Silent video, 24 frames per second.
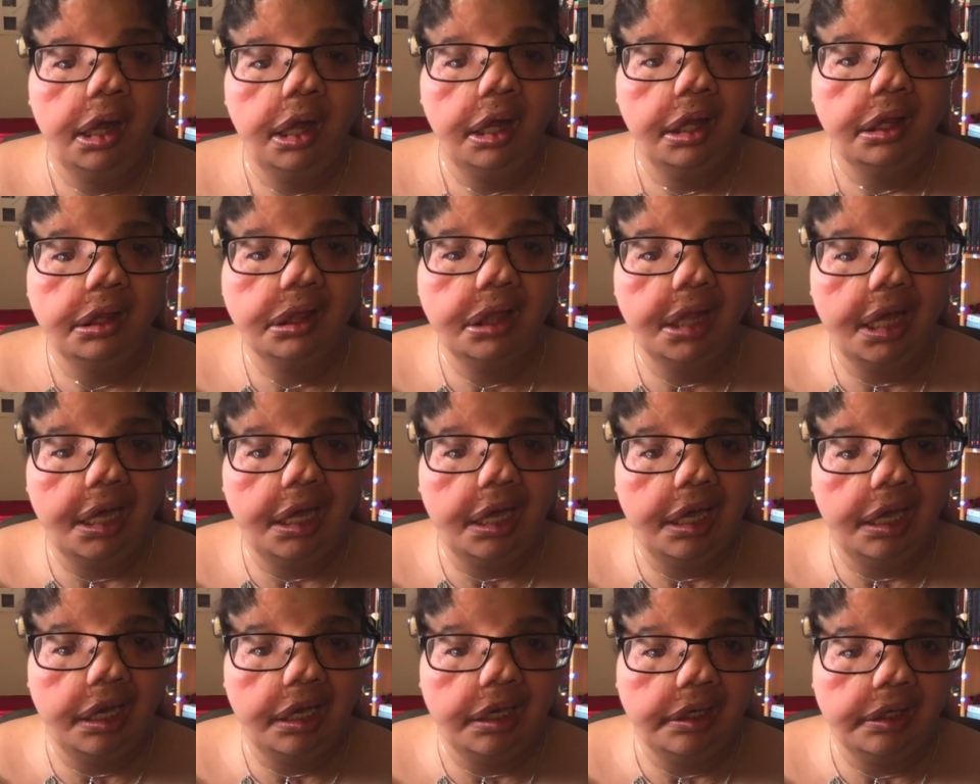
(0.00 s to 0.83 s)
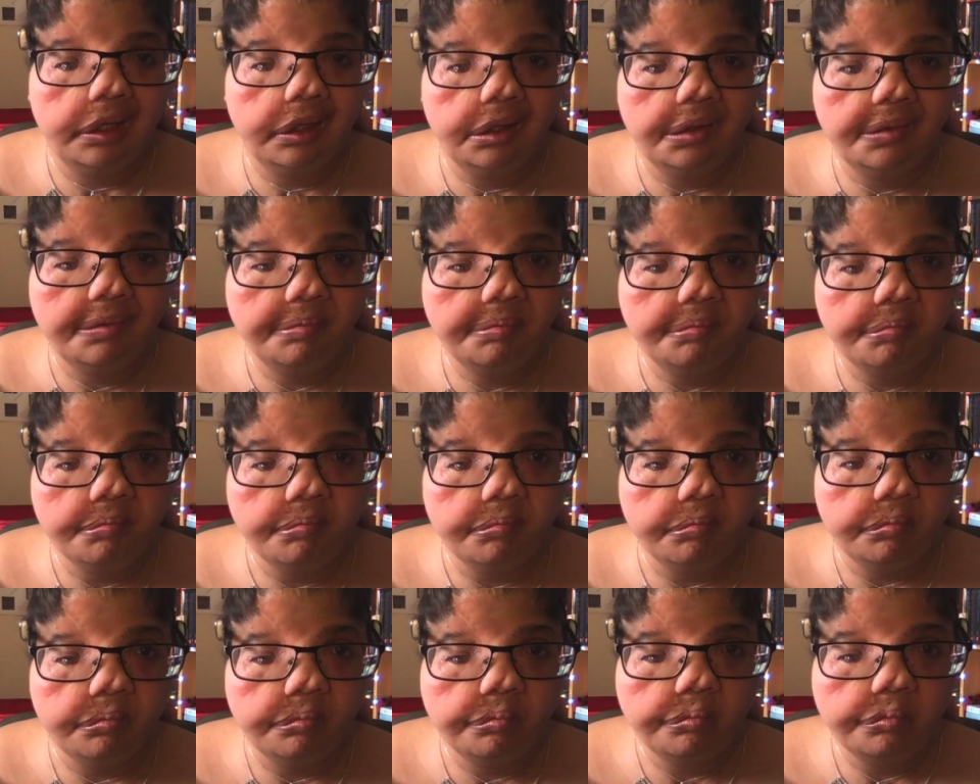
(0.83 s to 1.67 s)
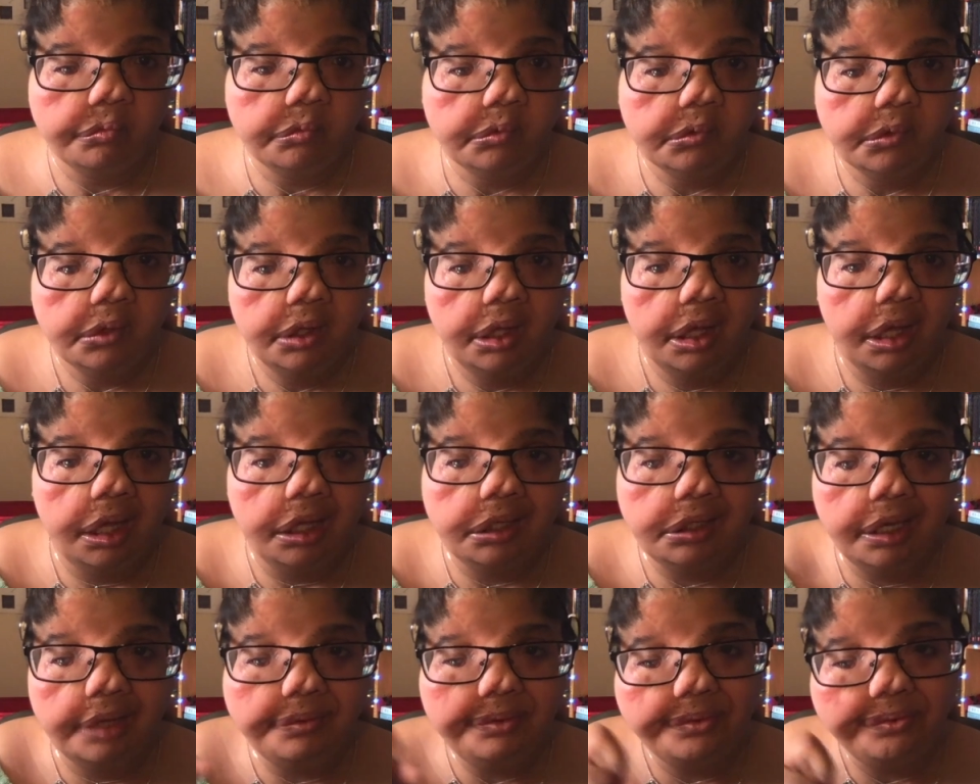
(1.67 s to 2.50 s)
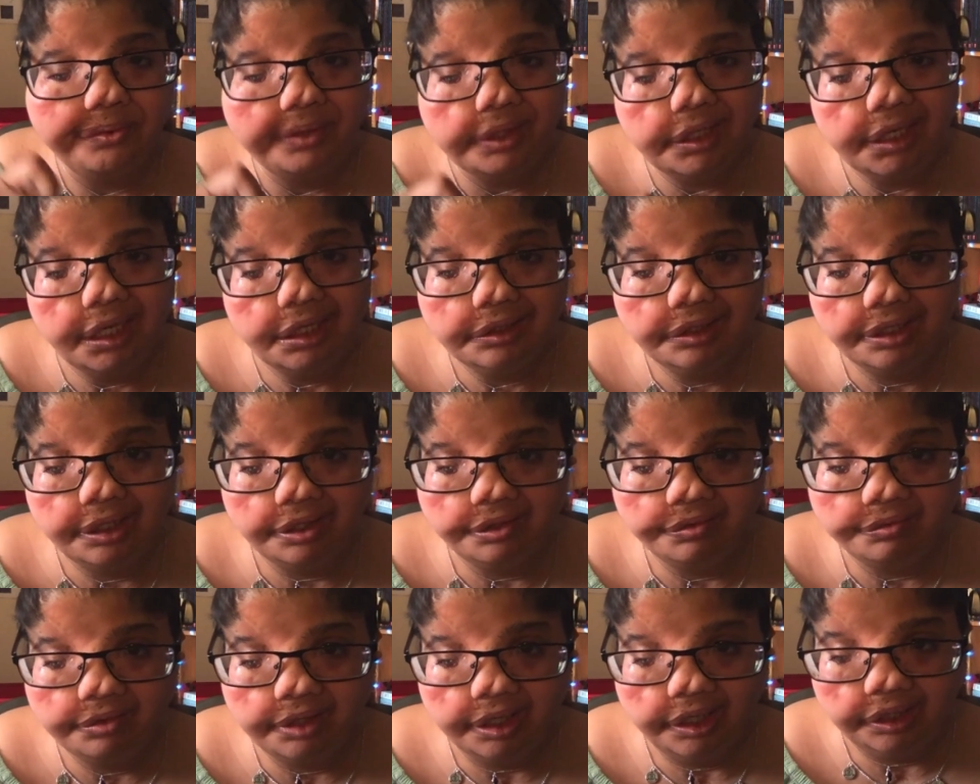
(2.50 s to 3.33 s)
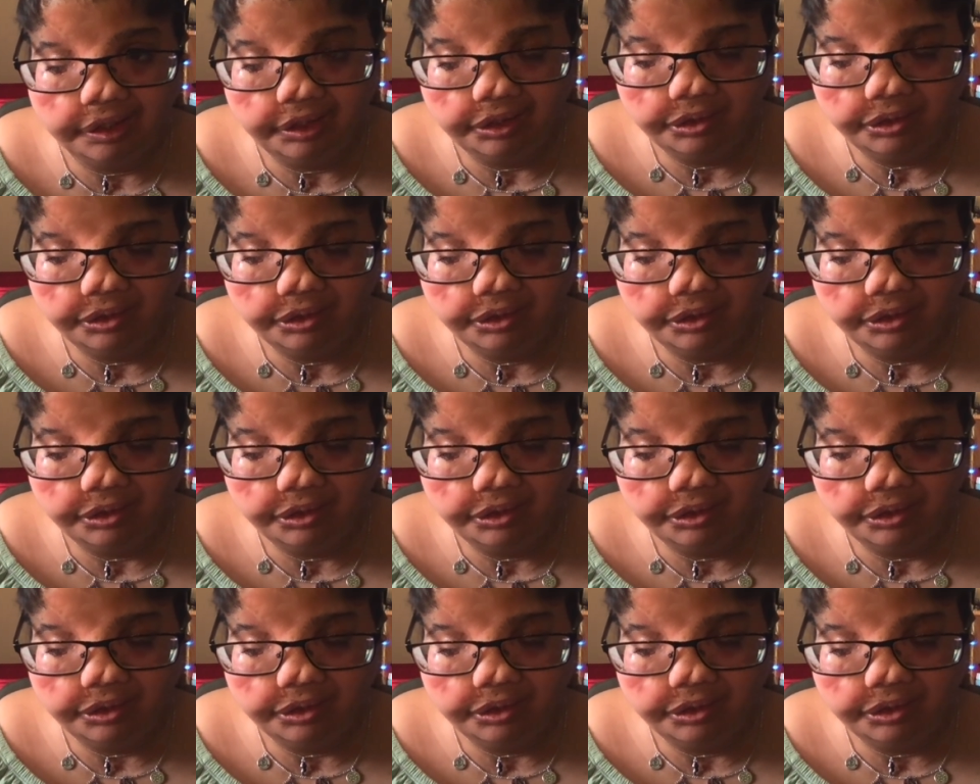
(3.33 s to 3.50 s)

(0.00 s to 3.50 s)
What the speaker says: Then, another thing I didn't like